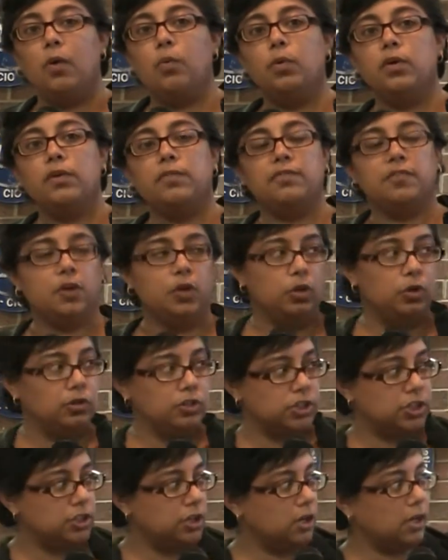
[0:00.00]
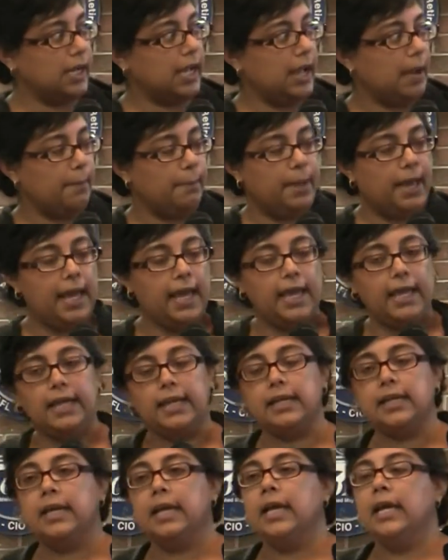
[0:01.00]
And now we've launched our
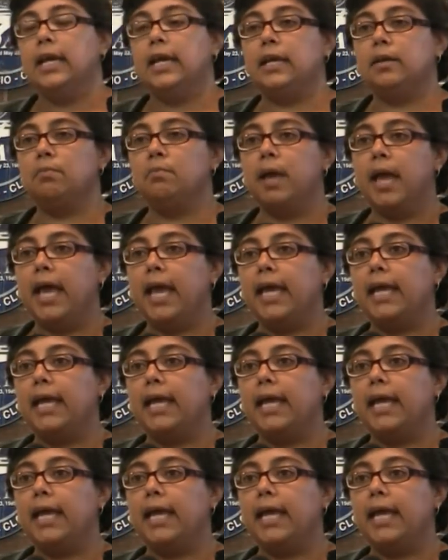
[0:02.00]
campaign